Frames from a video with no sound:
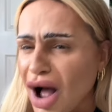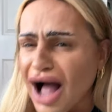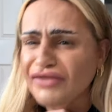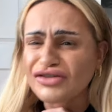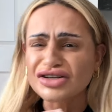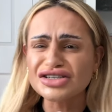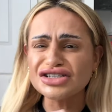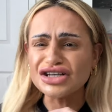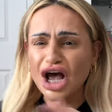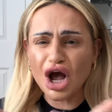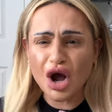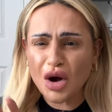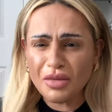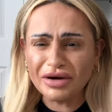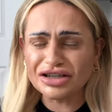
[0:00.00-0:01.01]
I've got
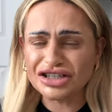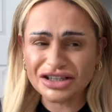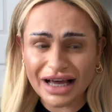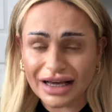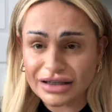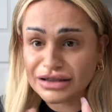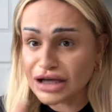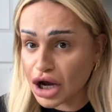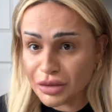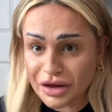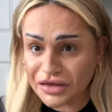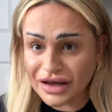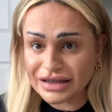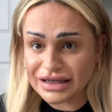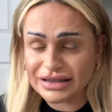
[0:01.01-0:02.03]
so much things, so many
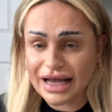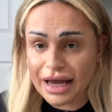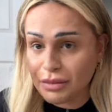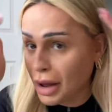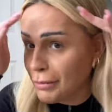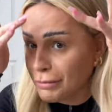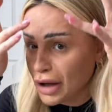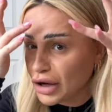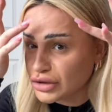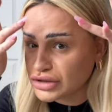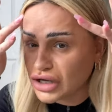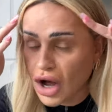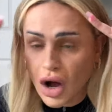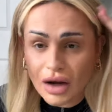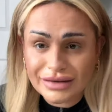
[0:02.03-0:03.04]
things to say. My
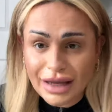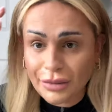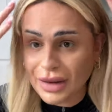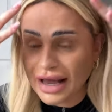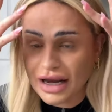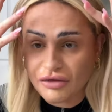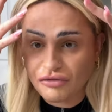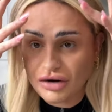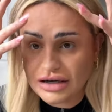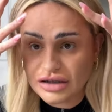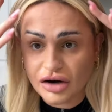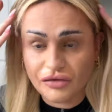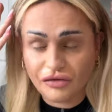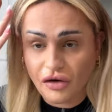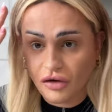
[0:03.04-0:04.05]
Botox, I'm getting it redone
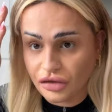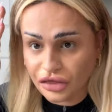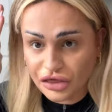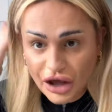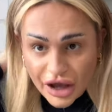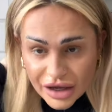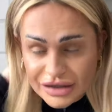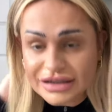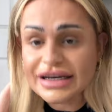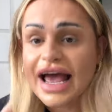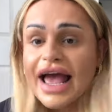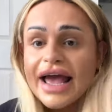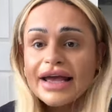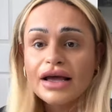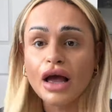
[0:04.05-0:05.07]
on, on
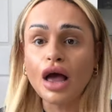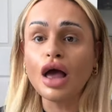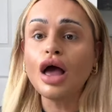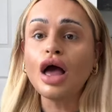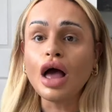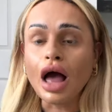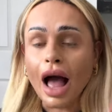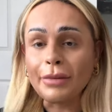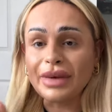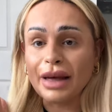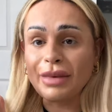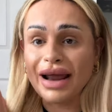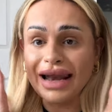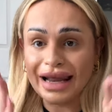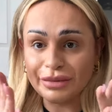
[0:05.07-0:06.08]
Thursday. I'm getting
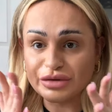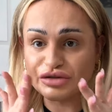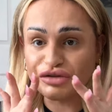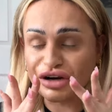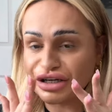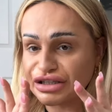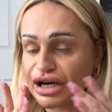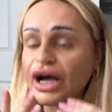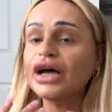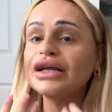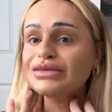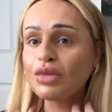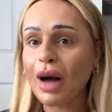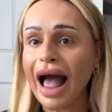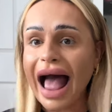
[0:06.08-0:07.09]
my lips redone
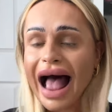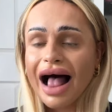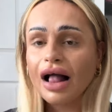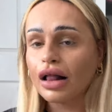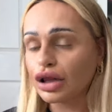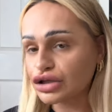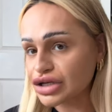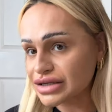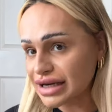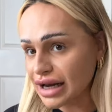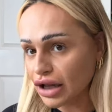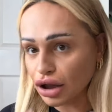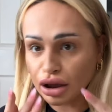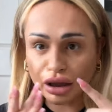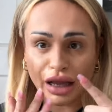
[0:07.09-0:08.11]
as well, just a
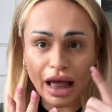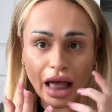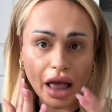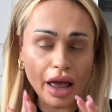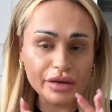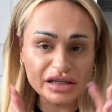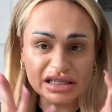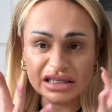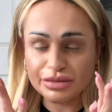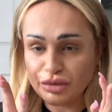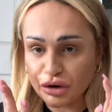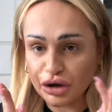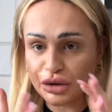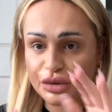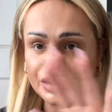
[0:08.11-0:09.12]
little uh,
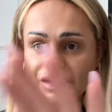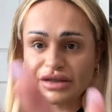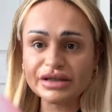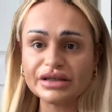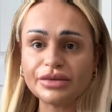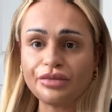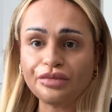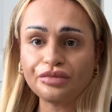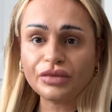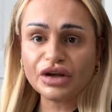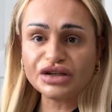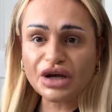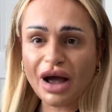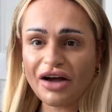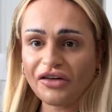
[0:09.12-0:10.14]
spruce.
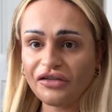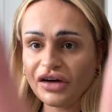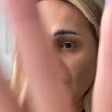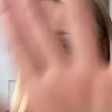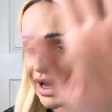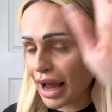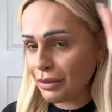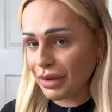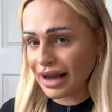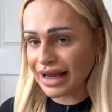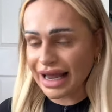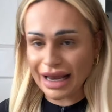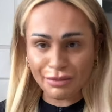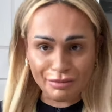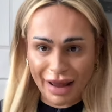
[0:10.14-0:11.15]
So I feel like I'm like
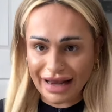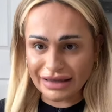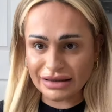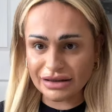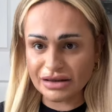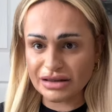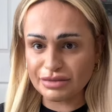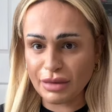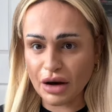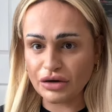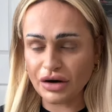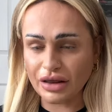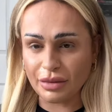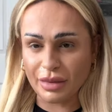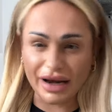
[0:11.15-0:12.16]
in maintenance mode
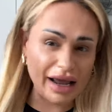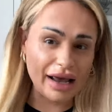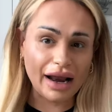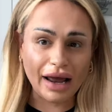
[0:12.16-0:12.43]
at the minute.